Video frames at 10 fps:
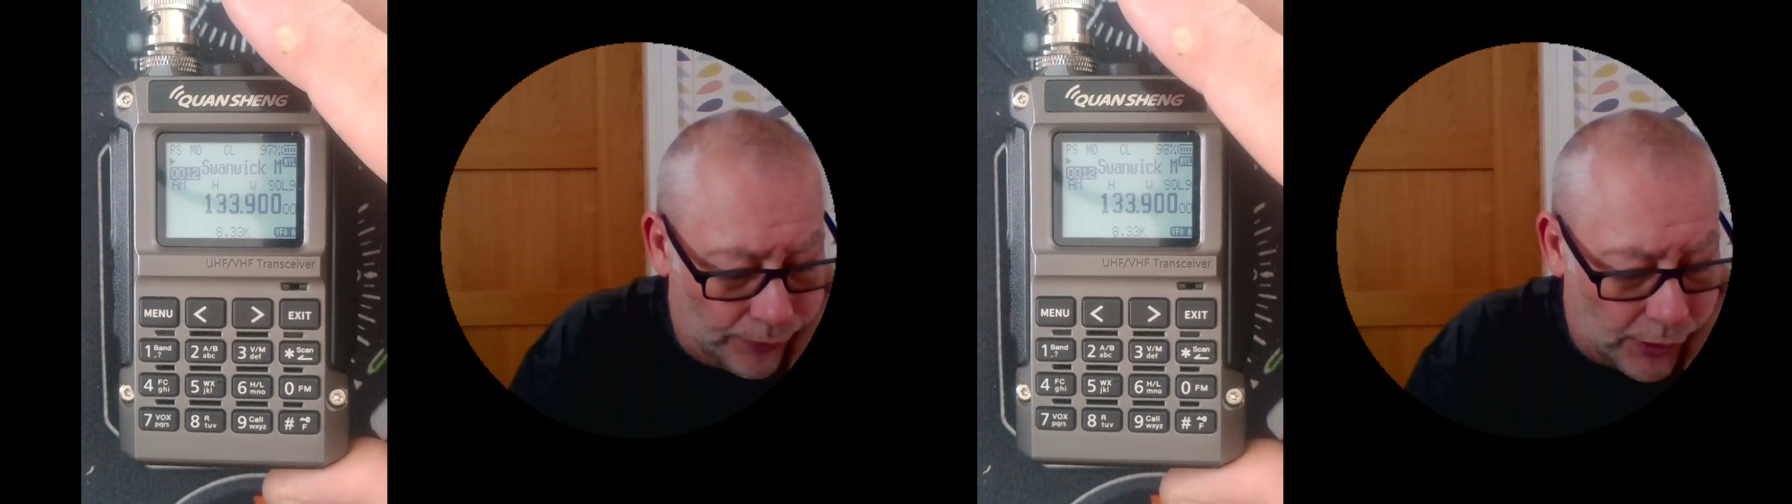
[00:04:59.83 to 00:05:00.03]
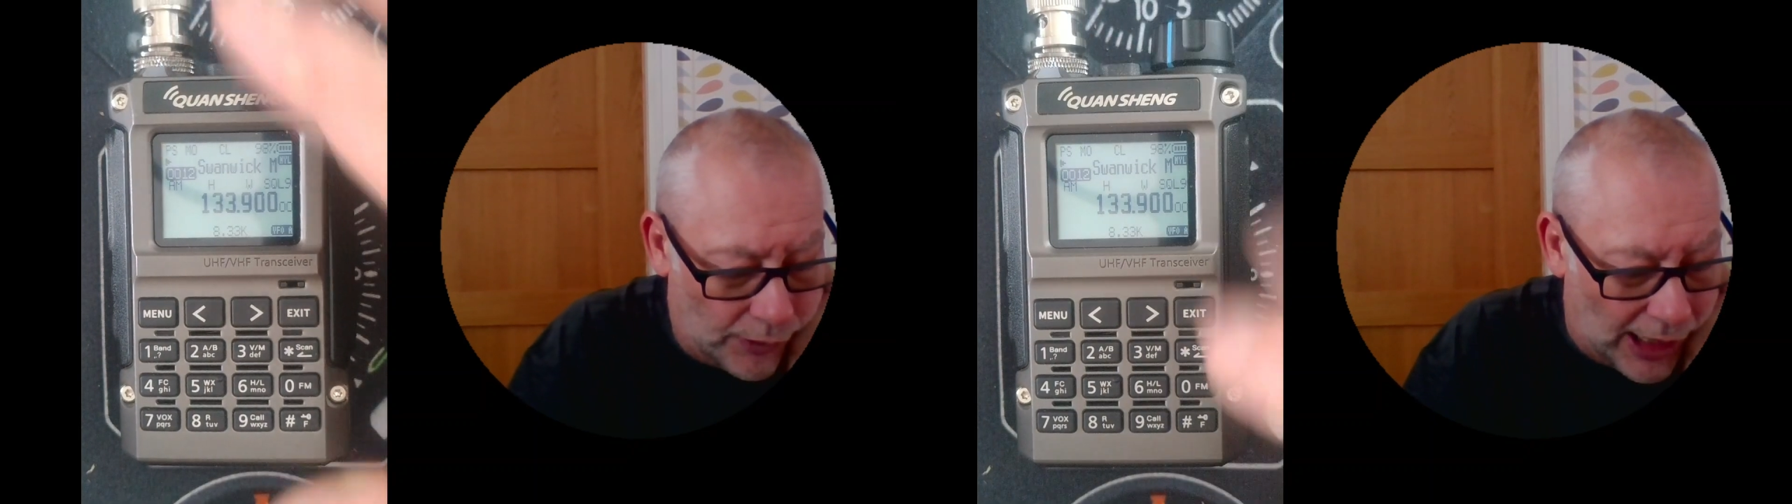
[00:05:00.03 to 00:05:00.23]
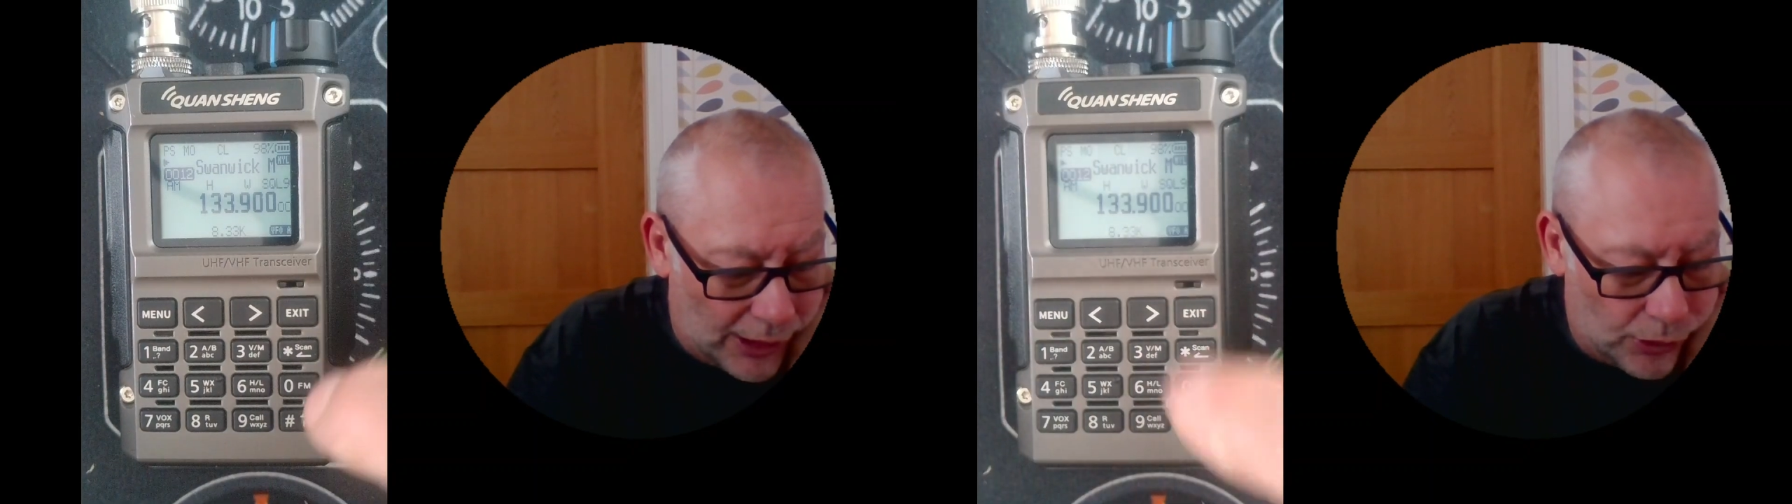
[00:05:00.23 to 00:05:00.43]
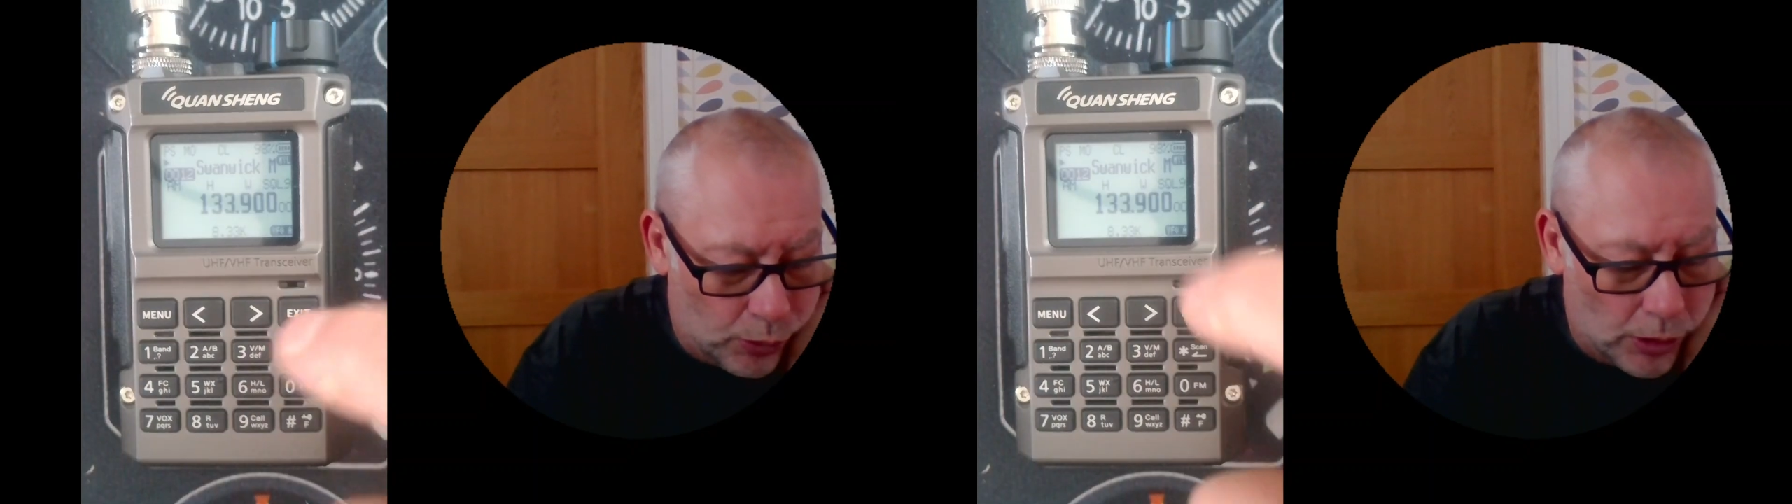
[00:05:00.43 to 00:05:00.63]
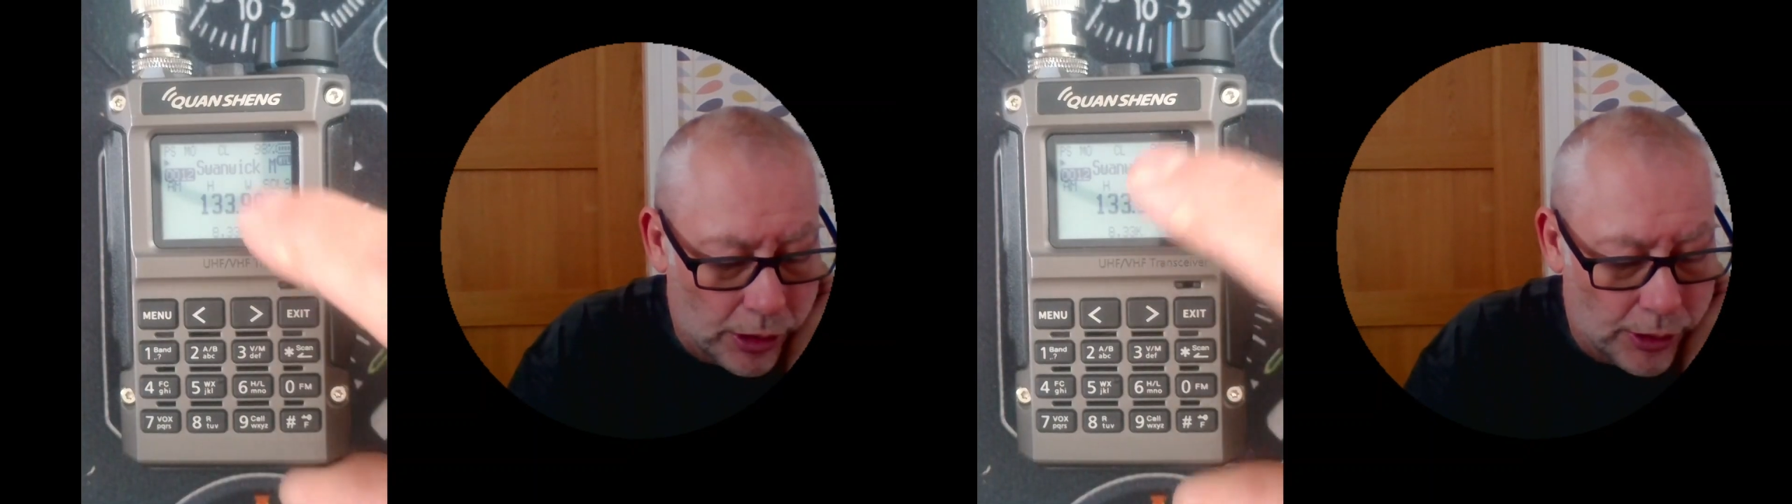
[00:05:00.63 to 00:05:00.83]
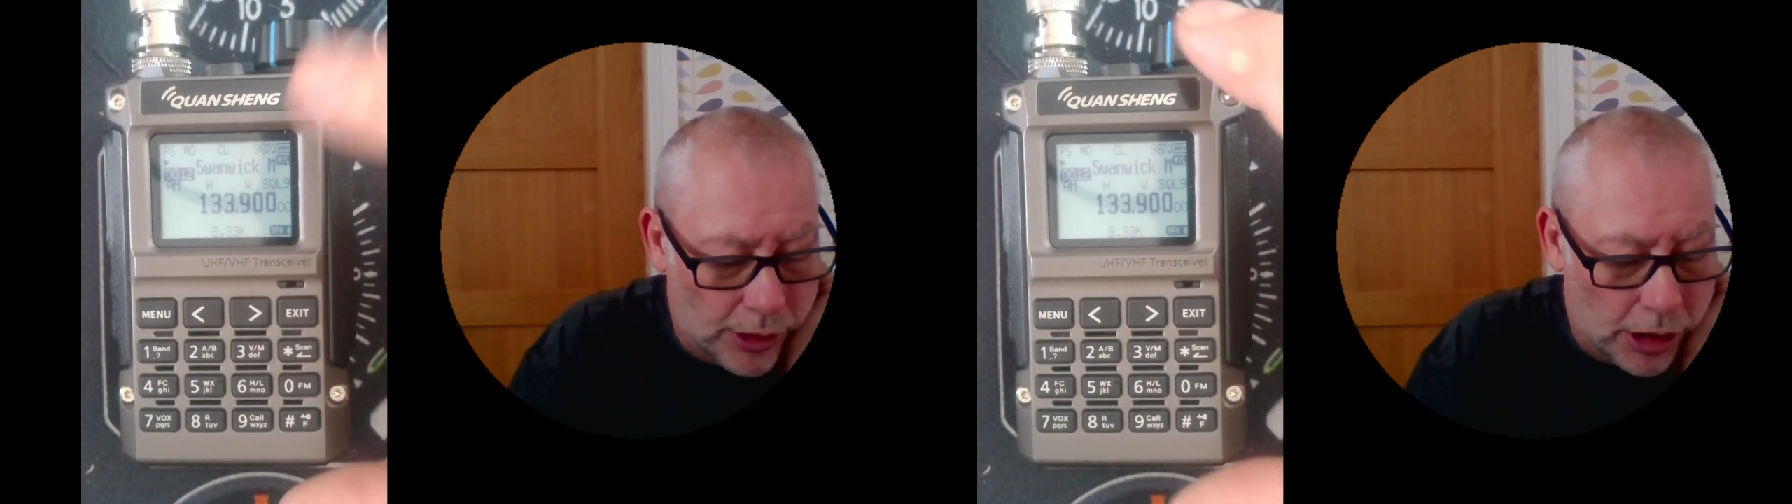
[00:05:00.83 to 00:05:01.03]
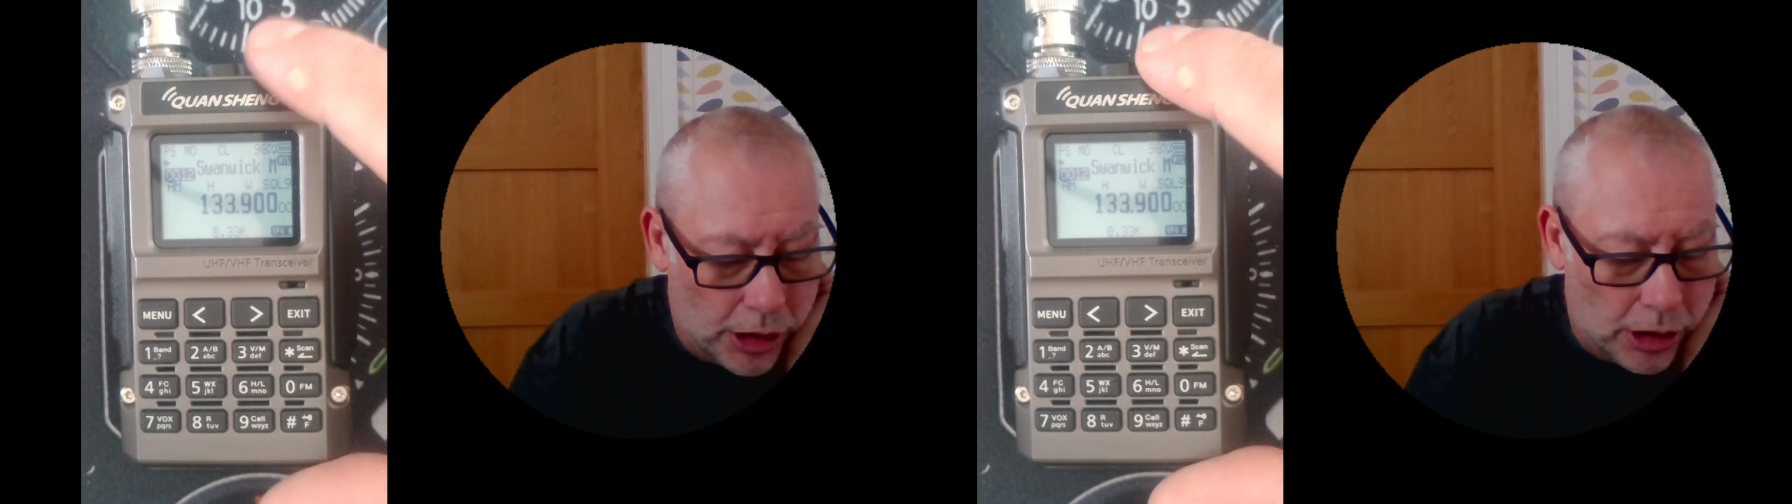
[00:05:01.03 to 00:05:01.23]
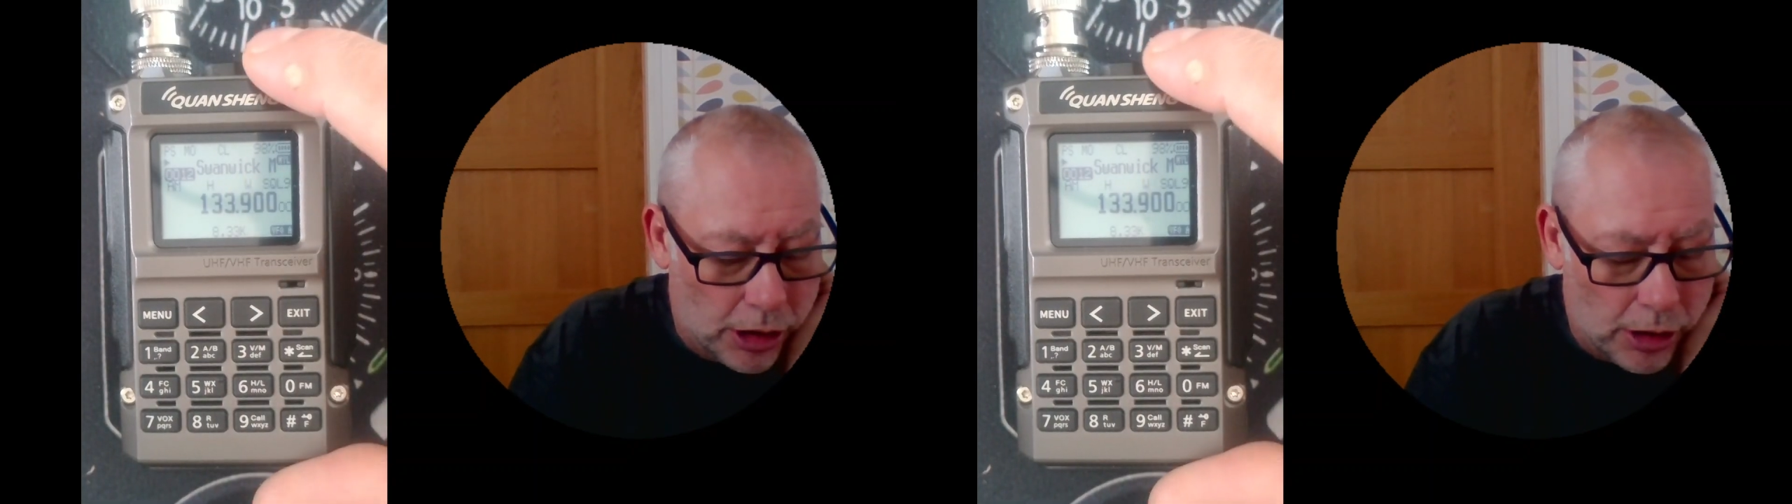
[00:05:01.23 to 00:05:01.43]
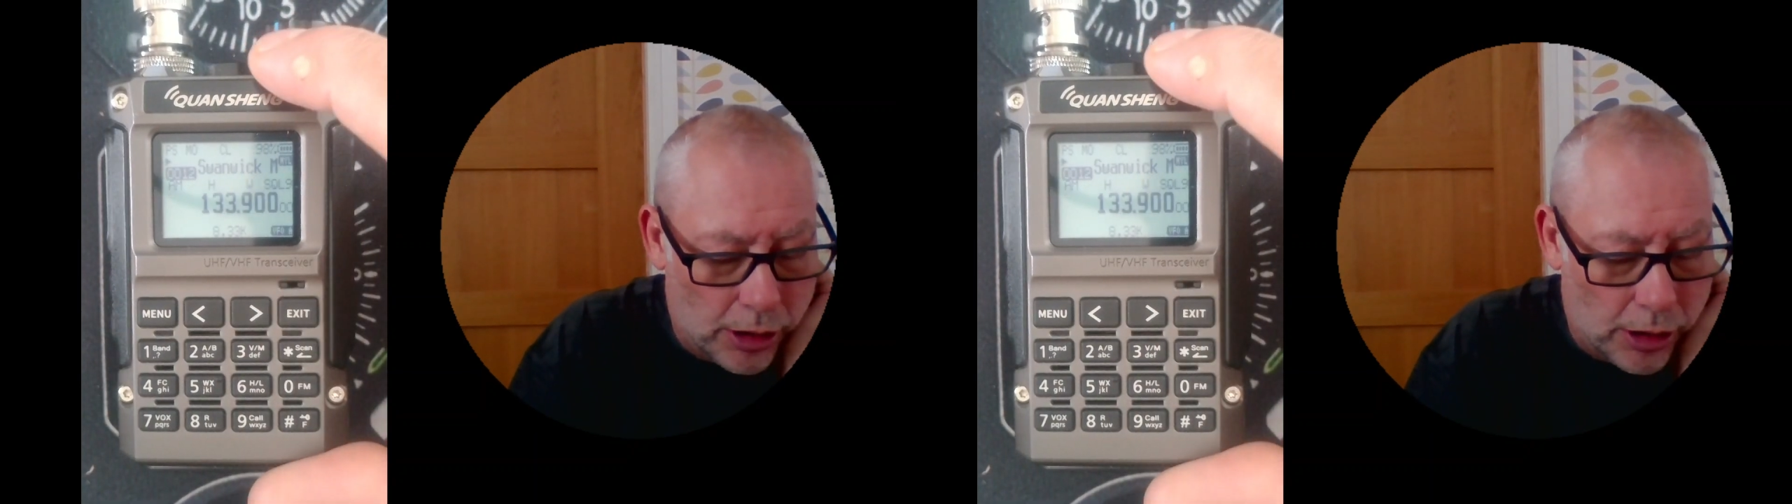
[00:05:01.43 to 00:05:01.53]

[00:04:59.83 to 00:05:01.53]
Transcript: that's one of the